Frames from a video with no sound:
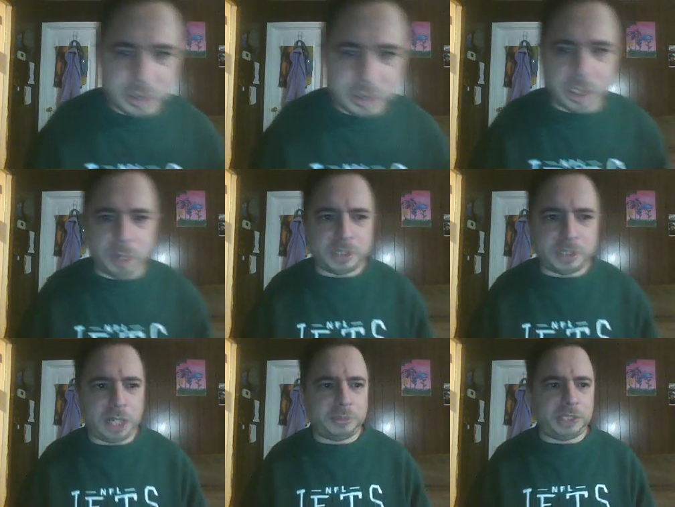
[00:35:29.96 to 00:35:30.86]
they go up
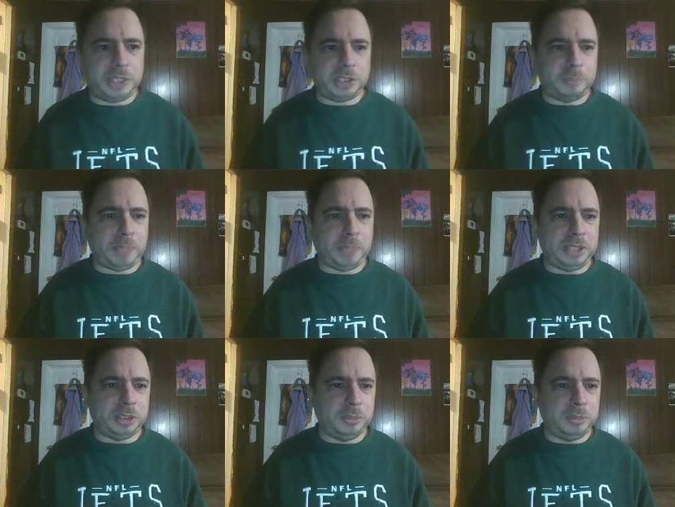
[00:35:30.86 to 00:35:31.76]
top. Tessa
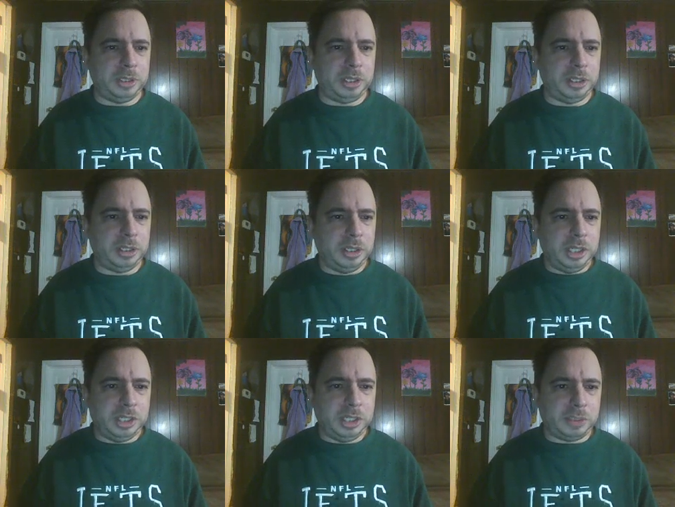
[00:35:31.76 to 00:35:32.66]
bites him, and then
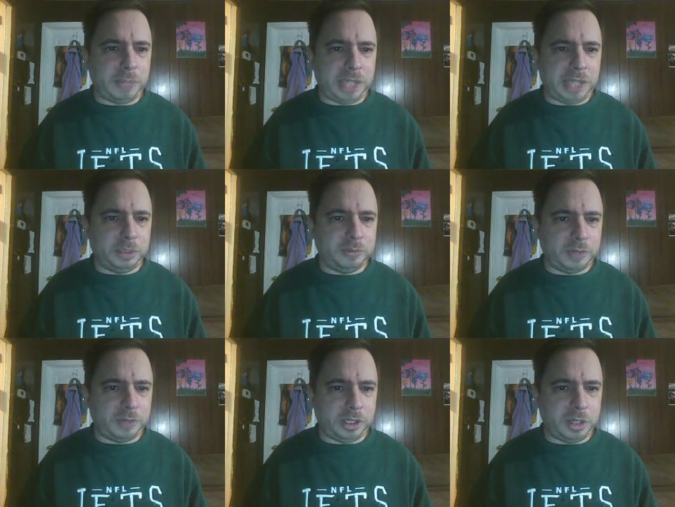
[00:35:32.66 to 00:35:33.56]
hits the magnum
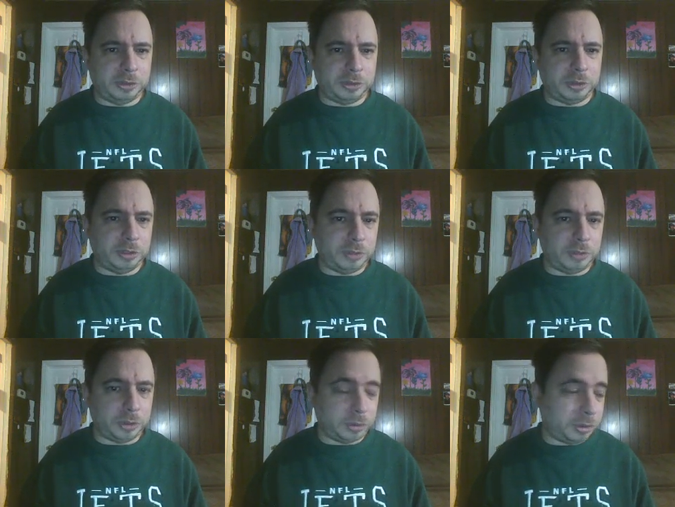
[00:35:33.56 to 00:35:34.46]
and covers for a near
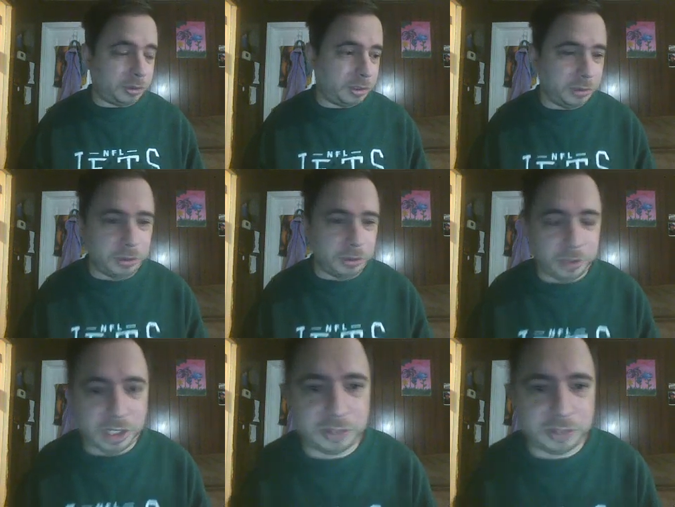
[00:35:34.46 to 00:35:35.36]
fall. So they were doing
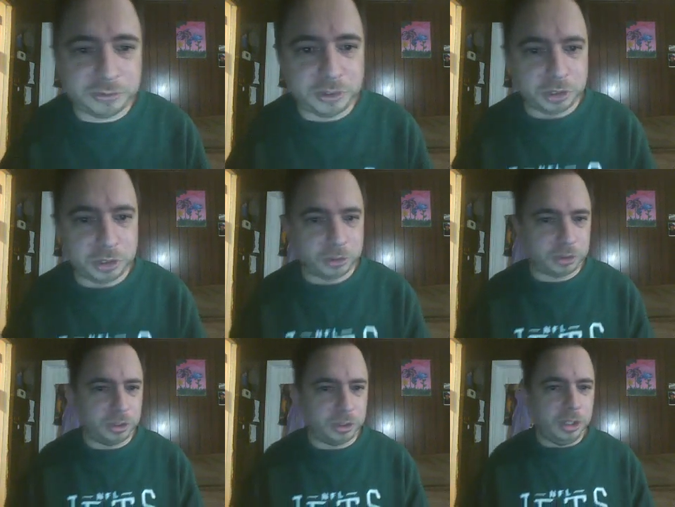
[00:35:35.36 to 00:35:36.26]
a lot of finishers
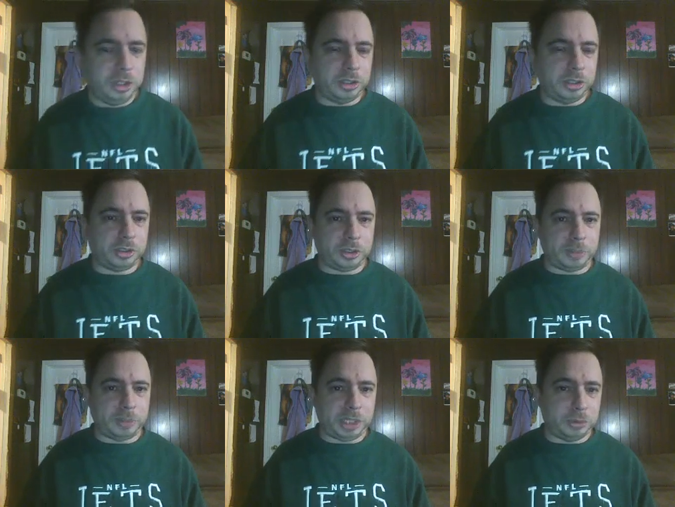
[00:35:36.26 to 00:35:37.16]
to, to start
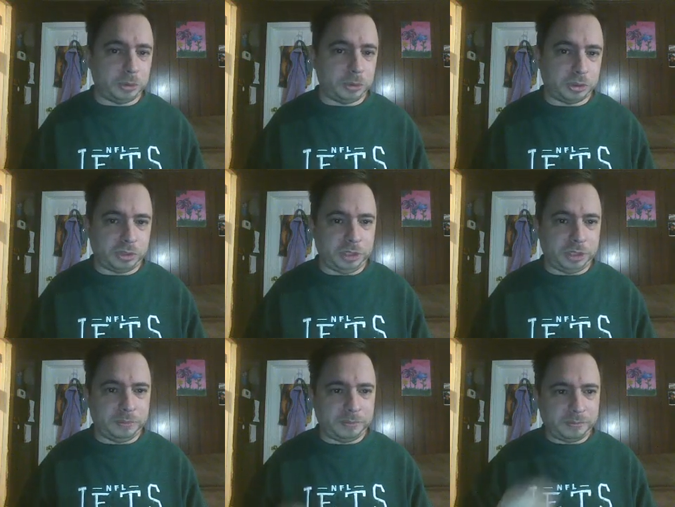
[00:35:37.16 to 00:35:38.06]
the match, which was
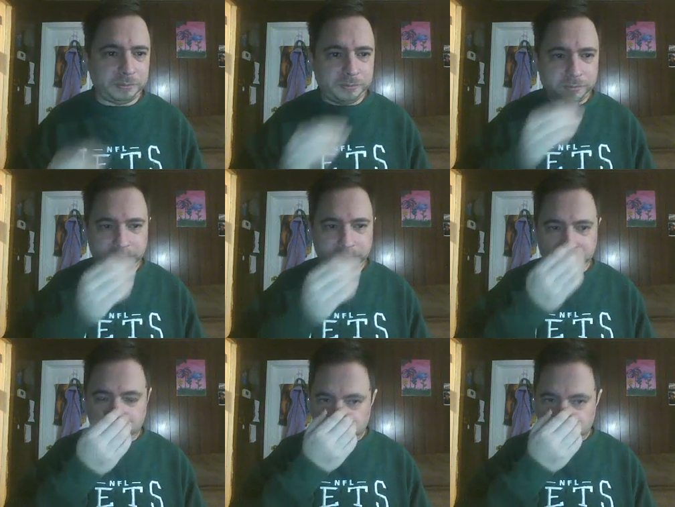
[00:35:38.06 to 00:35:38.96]
great.
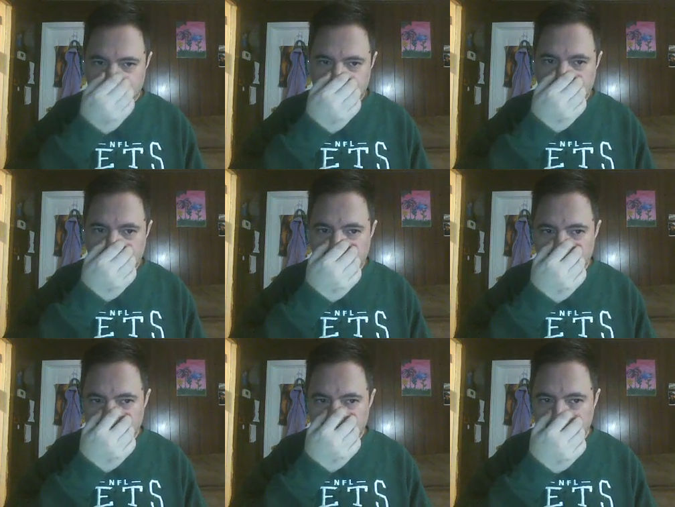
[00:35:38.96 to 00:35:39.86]
Then he
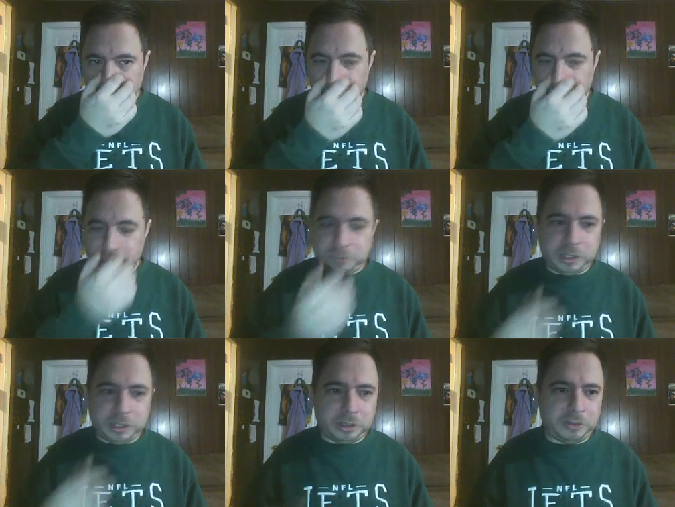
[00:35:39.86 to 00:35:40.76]
go, then they go
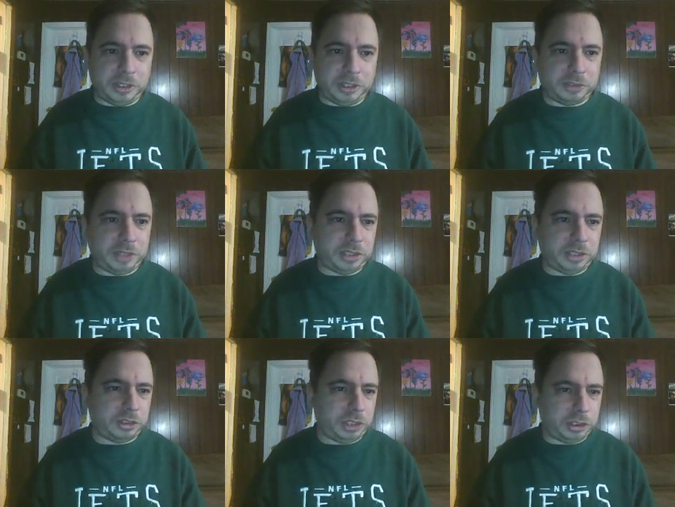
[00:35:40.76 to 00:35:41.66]
face to face
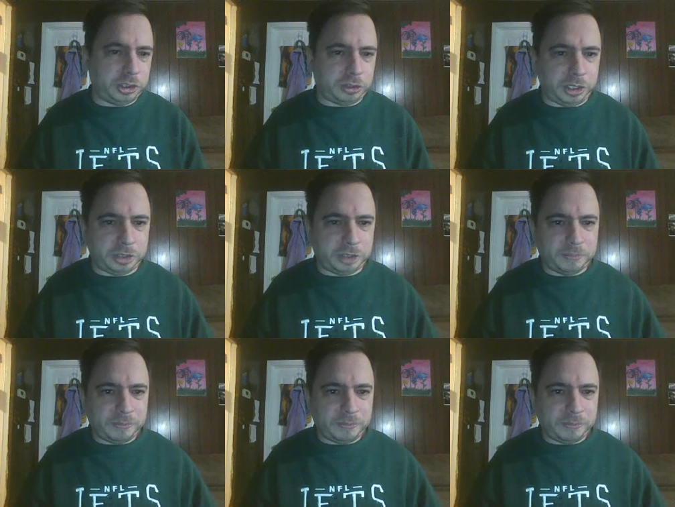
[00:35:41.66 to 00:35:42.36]
and trade strikes.